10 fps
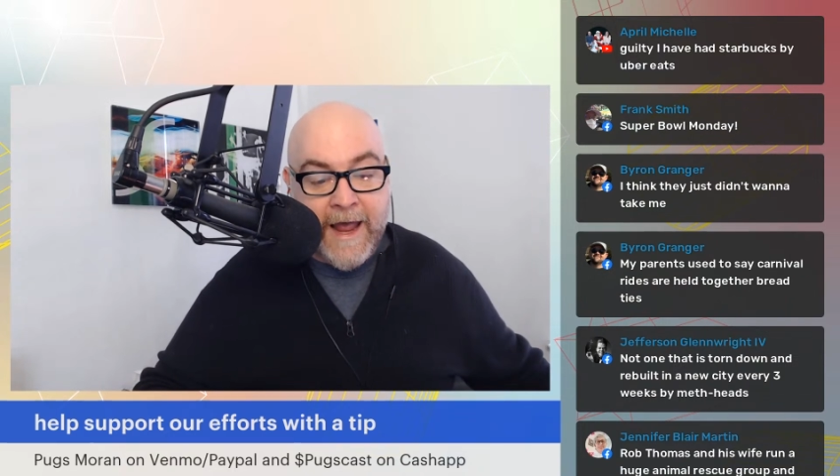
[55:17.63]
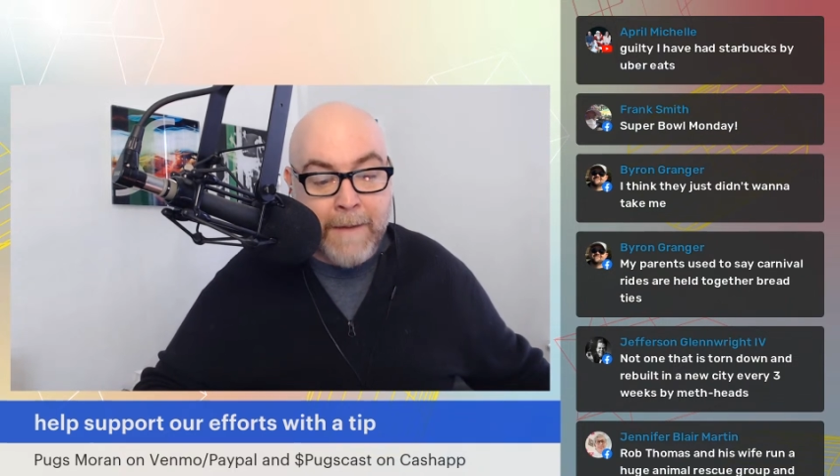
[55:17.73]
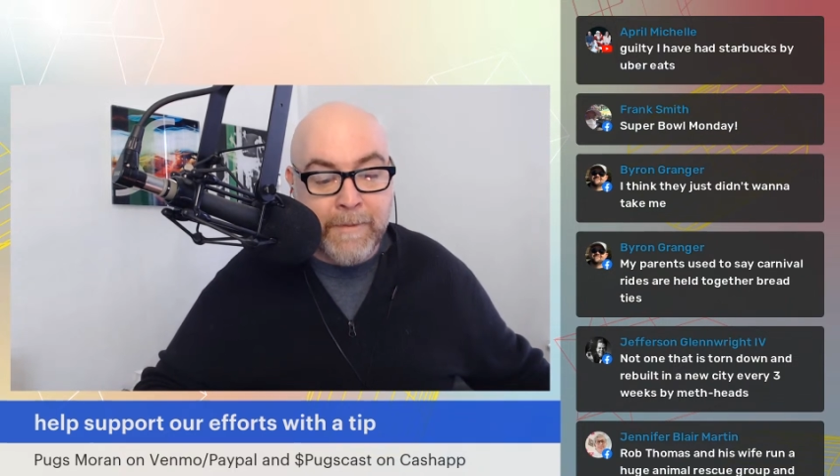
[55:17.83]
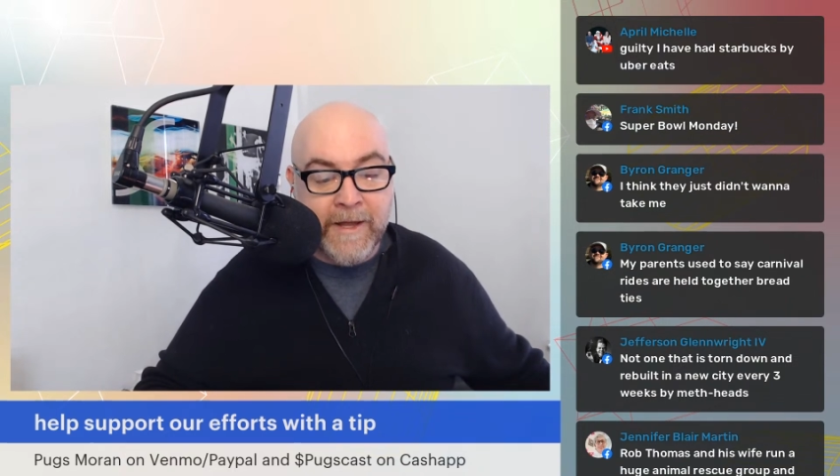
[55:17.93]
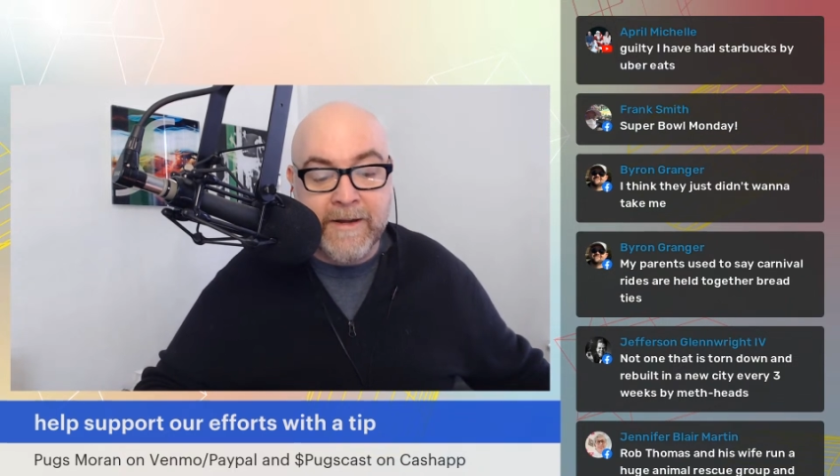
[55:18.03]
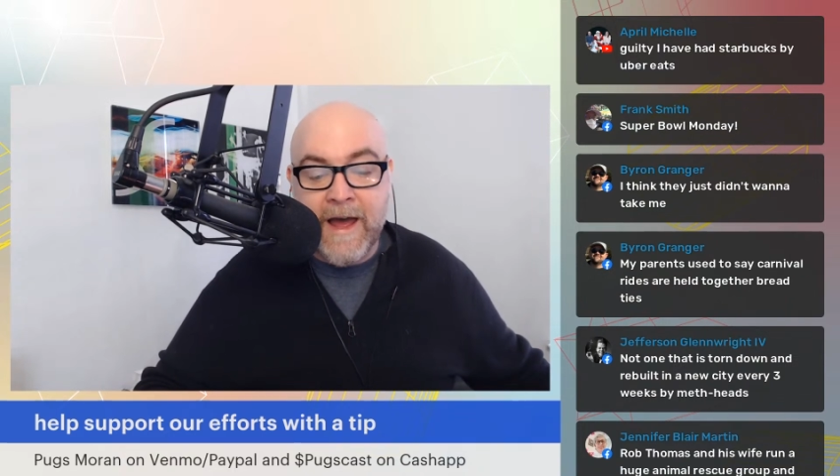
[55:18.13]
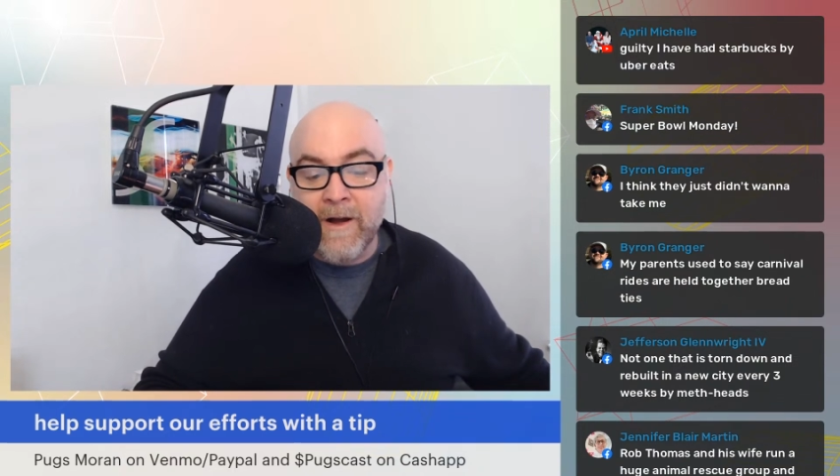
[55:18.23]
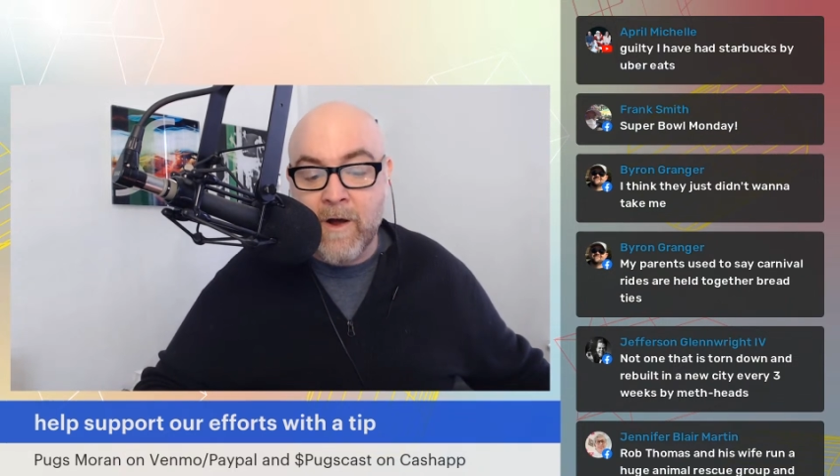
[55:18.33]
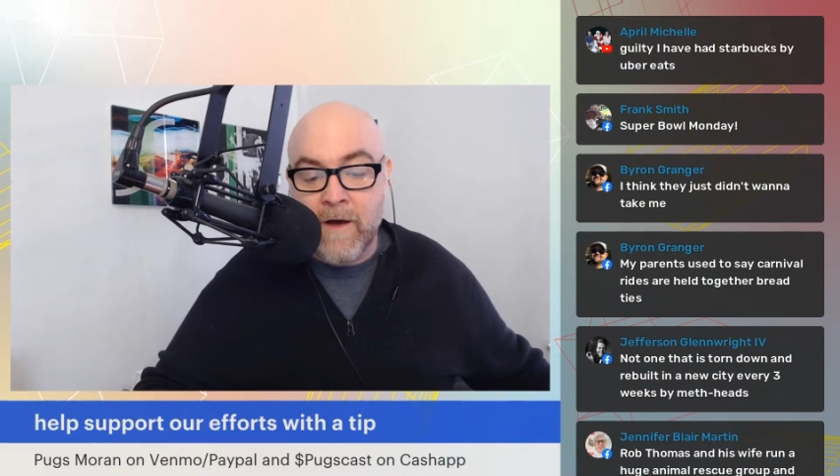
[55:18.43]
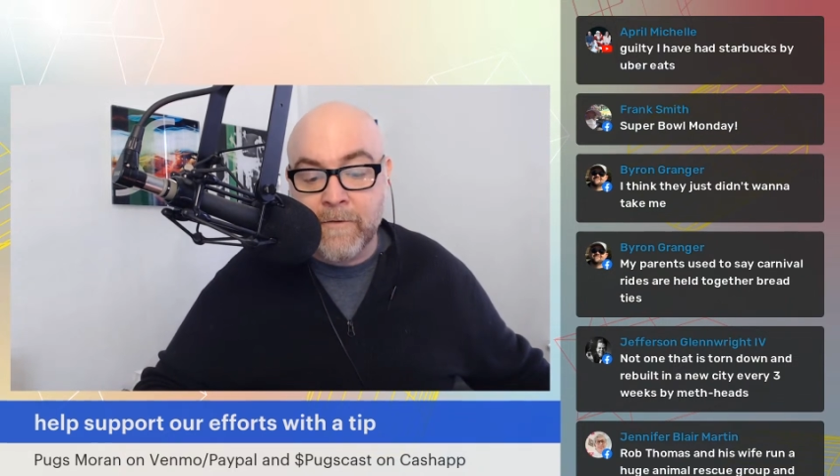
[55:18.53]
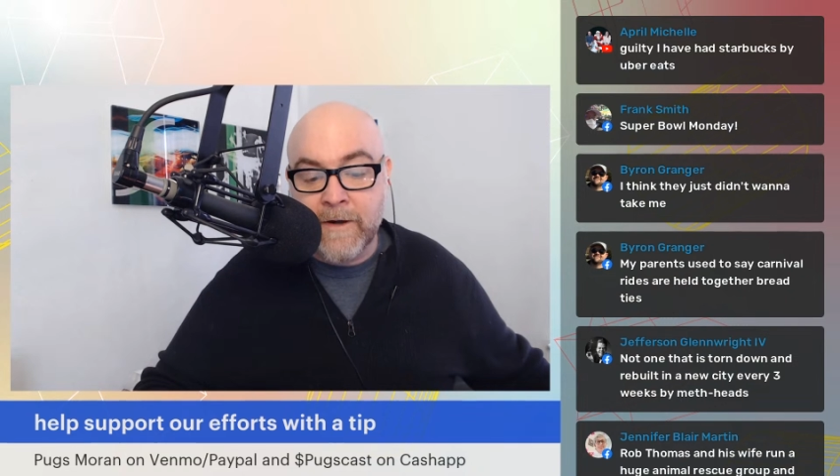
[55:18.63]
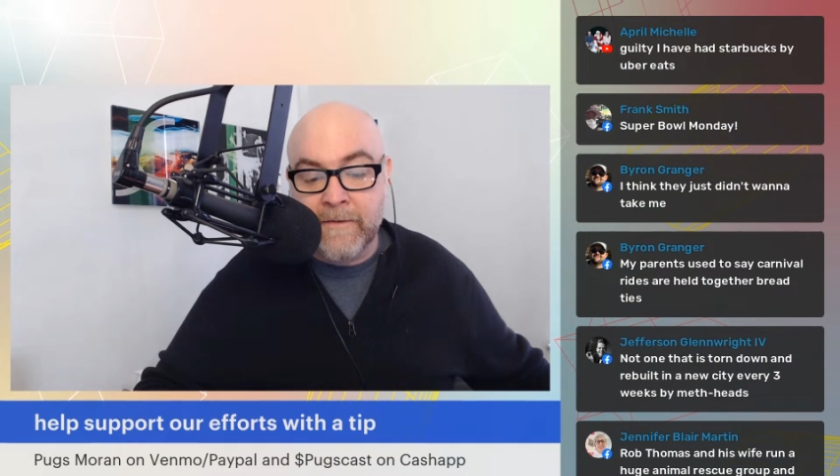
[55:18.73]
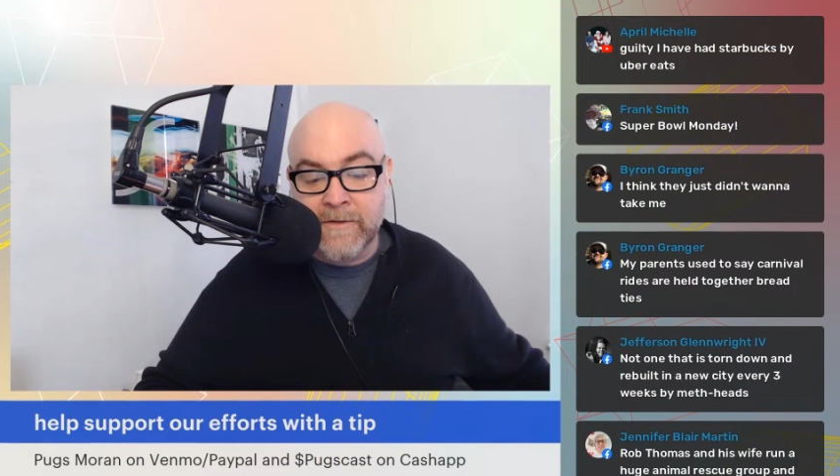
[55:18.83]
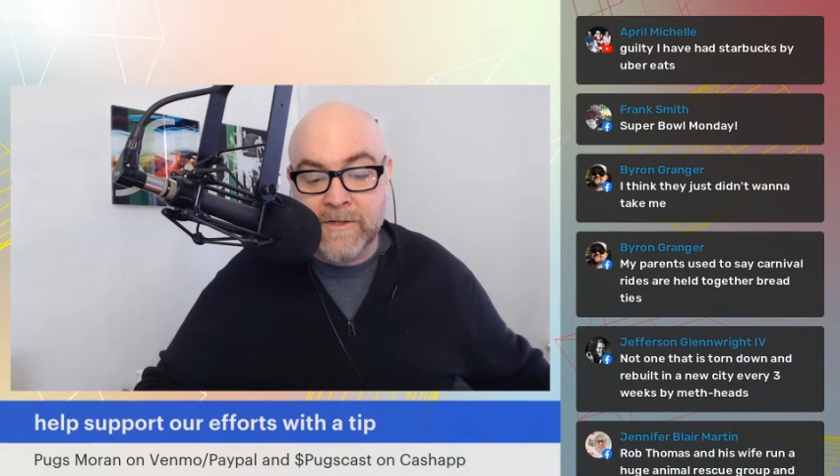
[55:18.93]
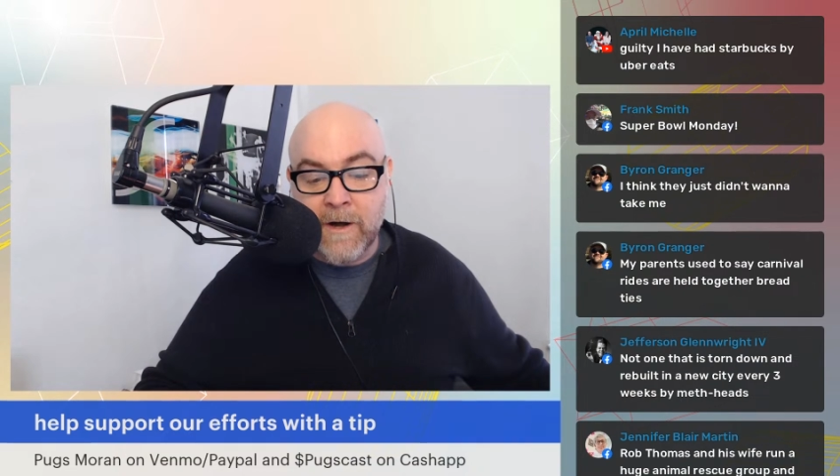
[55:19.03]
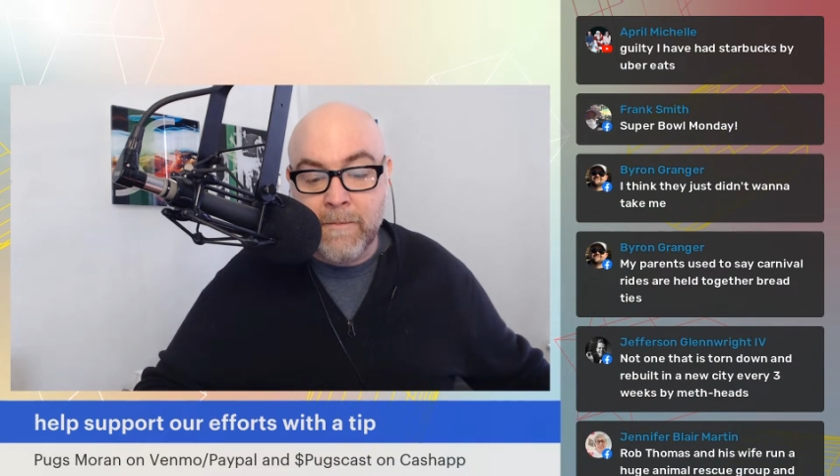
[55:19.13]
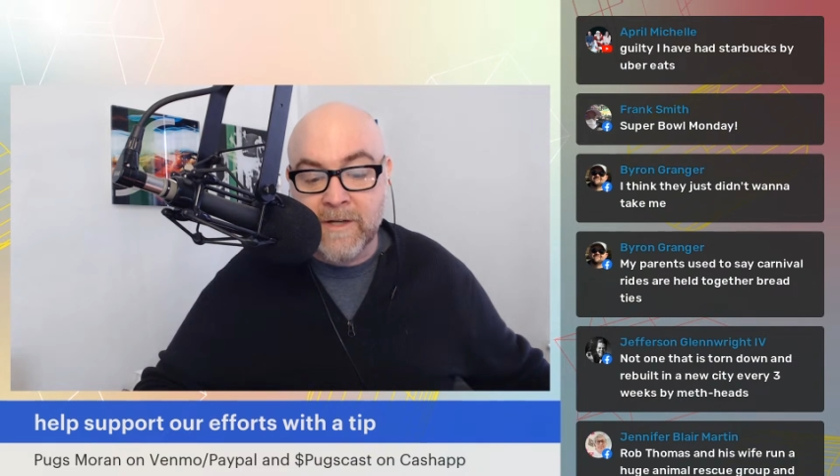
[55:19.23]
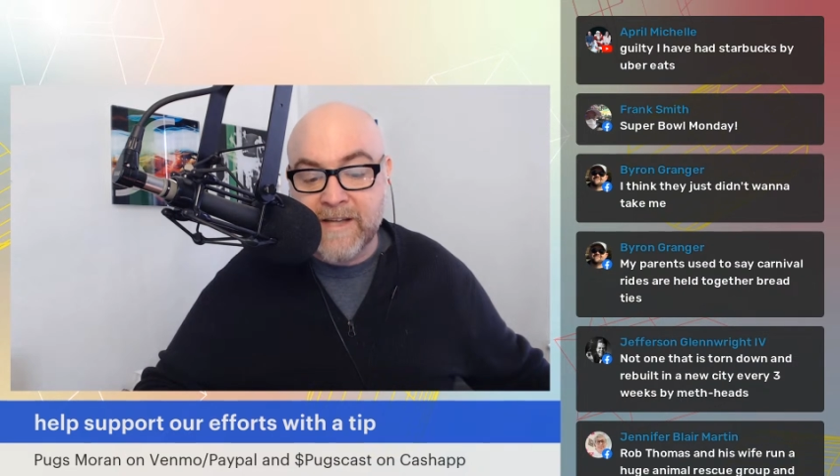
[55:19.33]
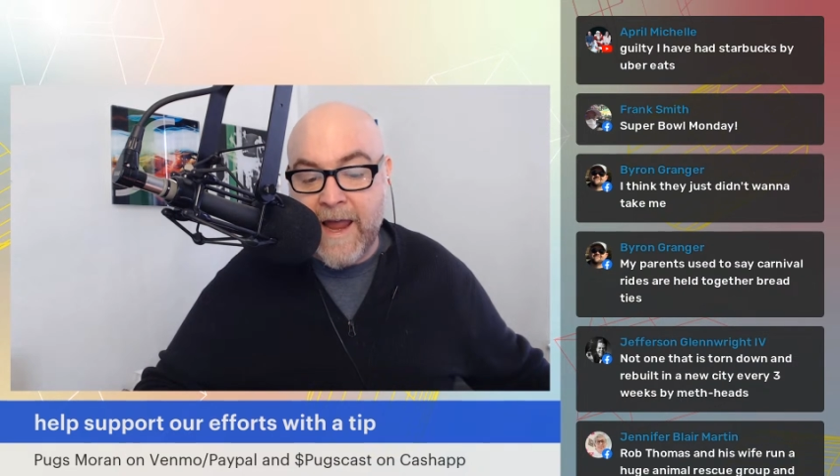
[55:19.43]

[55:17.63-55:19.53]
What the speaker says: app and not offered on the Starbucks